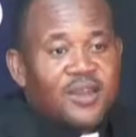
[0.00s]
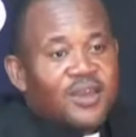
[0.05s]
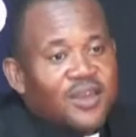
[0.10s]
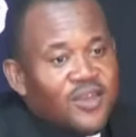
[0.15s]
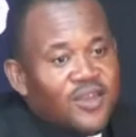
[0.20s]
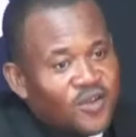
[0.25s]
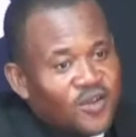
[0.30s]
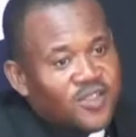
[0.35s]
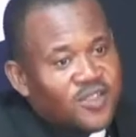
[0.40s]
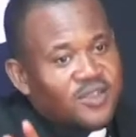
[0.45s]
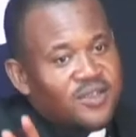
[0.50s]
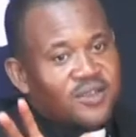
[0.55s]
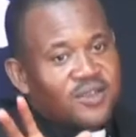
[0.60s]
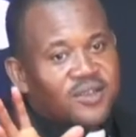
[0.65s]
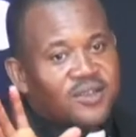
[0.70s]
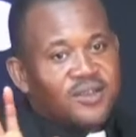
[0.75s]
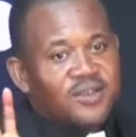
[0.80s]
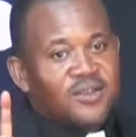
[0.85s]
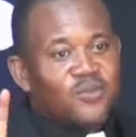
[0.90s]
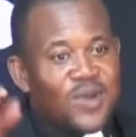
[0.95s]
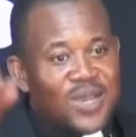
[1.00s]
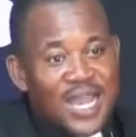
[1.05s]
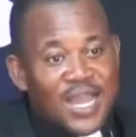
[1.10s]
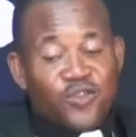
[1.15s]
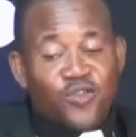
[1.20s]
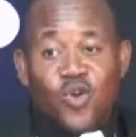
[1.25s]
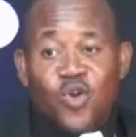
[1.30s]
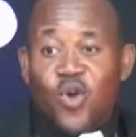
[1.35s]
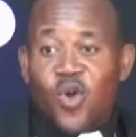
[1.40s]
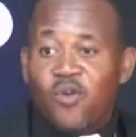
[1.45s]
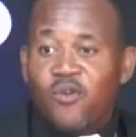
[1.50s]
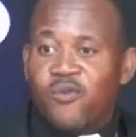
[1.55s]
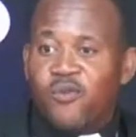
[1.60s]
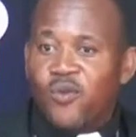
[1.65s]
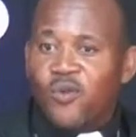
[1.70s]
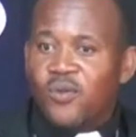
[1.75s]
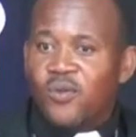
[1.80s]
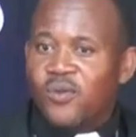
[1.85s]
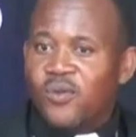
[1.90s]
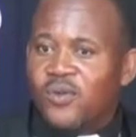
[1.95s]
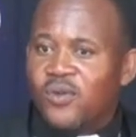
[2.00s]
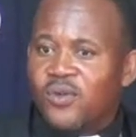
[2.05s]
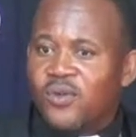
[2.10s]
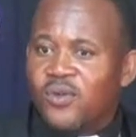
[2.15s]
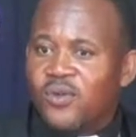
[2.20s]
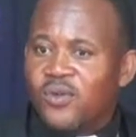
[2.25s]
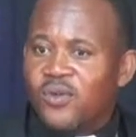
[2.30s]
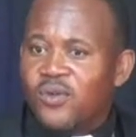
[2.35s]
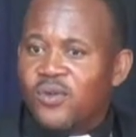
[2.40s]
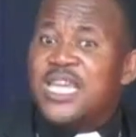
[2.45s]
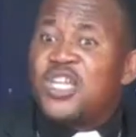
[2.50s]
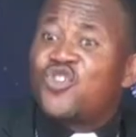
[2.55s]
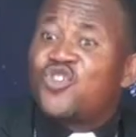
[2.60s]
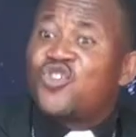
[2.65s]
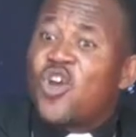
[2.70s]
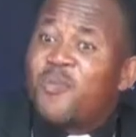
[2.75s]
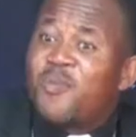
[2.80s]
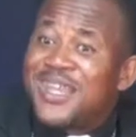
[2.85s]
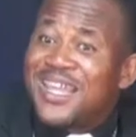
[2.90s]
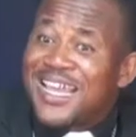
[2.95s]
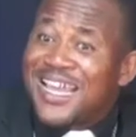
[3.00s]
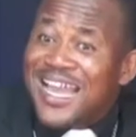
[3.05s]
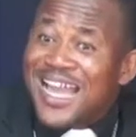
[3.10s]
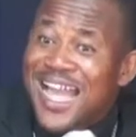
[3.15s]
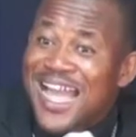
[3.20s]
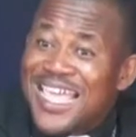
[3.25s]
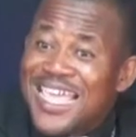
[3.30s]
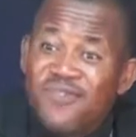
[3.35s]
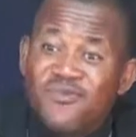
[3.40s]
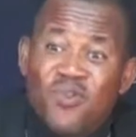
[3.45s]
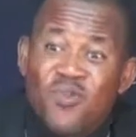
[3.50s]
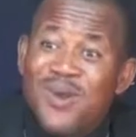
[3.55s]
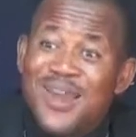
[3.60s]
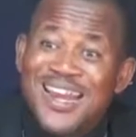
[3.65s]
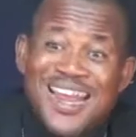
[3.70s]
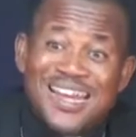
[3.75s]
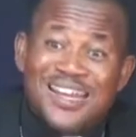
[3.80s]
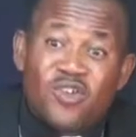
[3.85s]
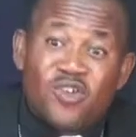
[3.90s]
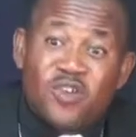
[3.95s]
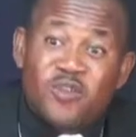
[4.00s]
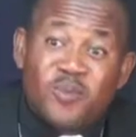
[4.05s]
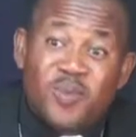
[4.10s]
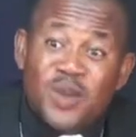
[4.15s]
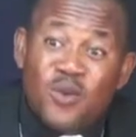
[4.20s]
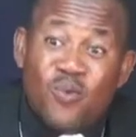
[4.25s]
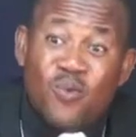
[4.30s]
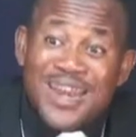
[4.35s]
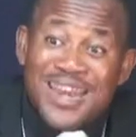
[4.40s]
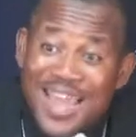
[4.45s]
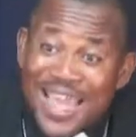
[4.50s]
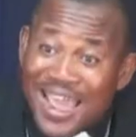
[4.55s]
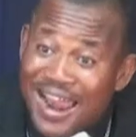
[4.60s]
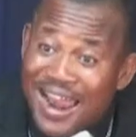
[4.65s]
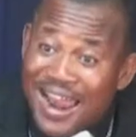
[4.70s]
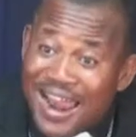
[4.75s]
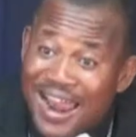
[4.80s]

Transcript: just we can talk on phone. He dropped the car even when i had not paid one naira.